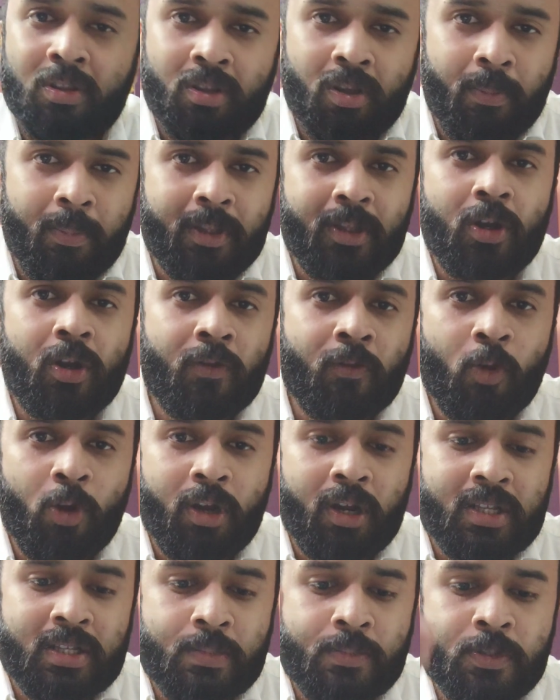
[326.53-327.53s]
The method of
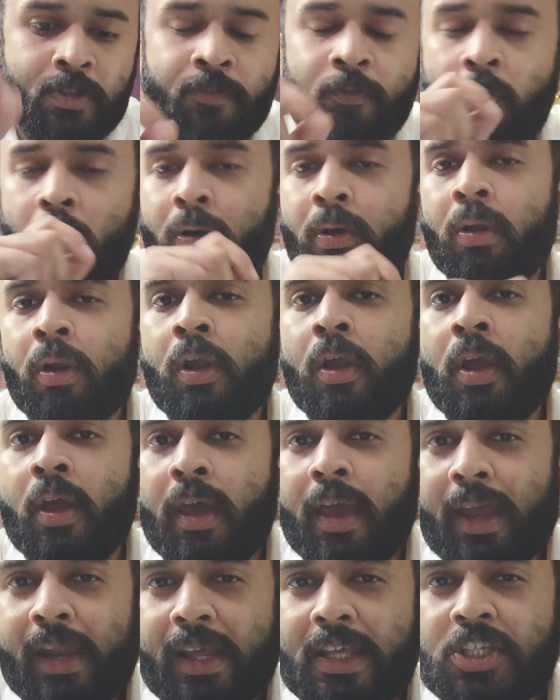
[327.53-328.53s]
contraception for
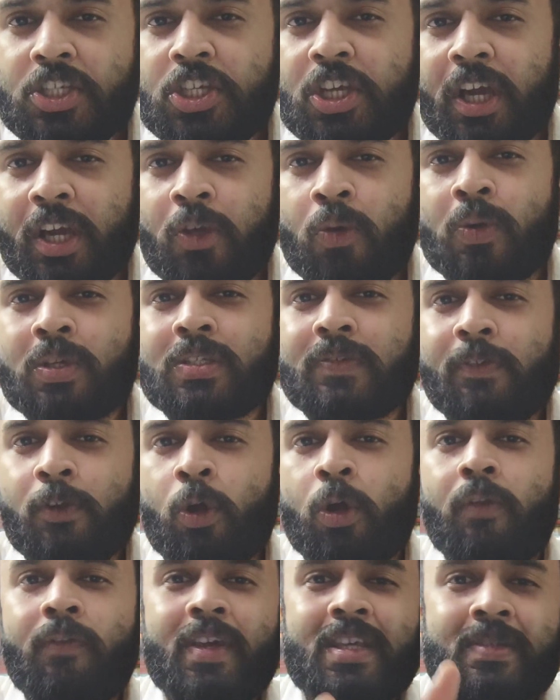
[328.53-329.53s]
LNG IUS
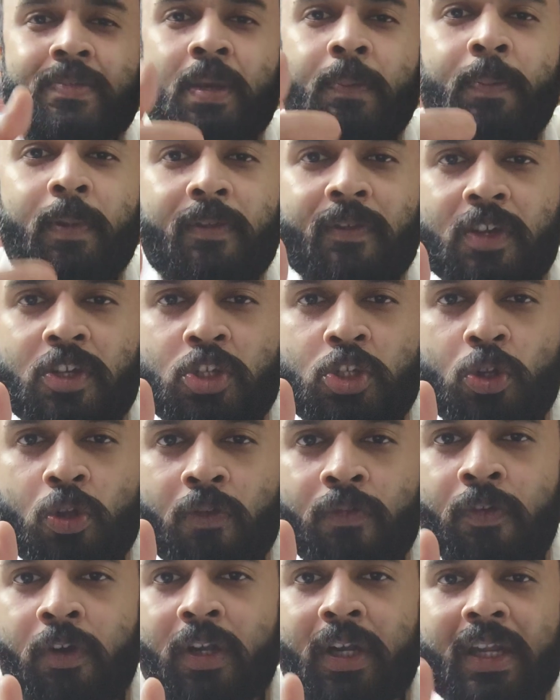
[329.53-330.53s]
will always be prevention
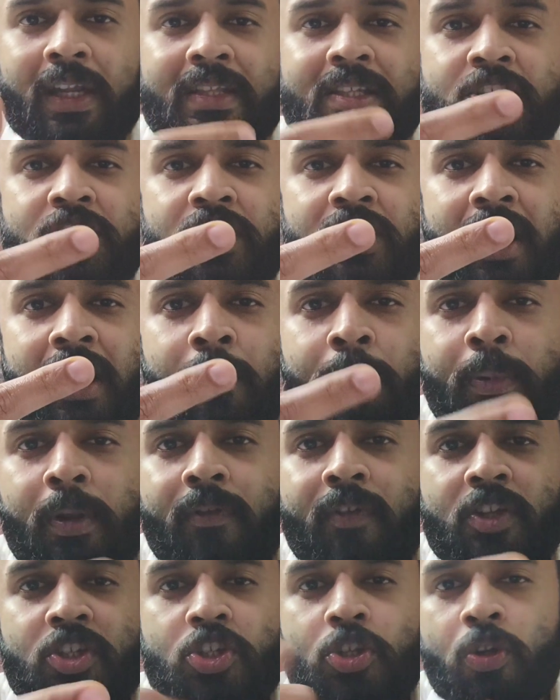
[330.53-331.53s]
of fertilization and
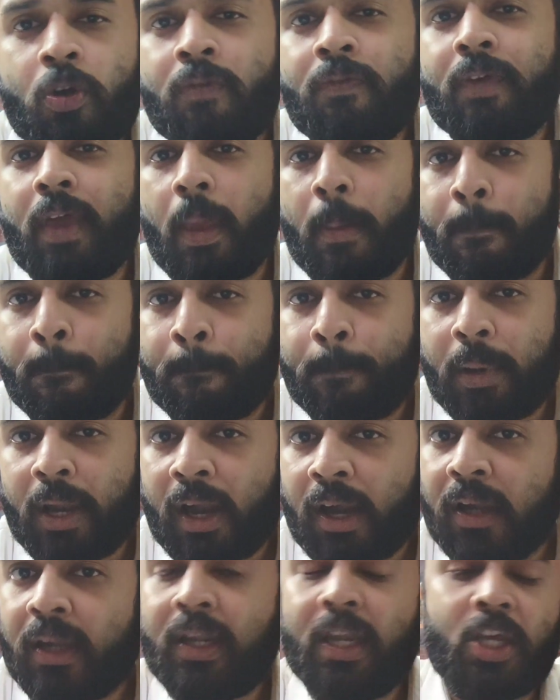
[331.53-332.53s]
prevention of
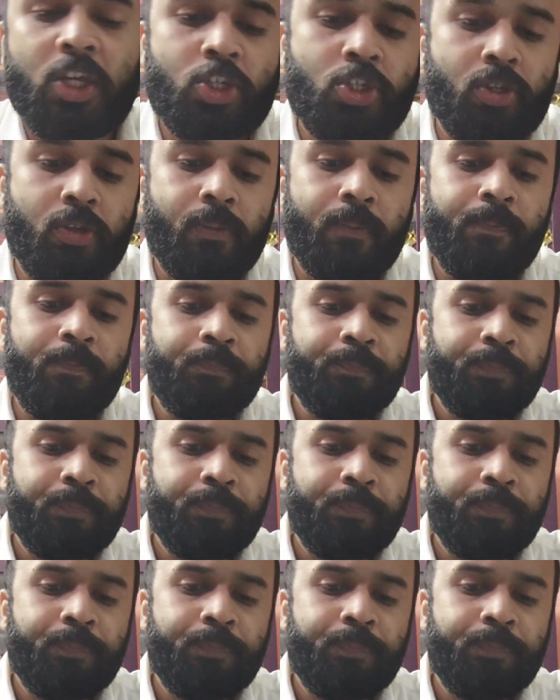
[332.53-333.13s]
implantation.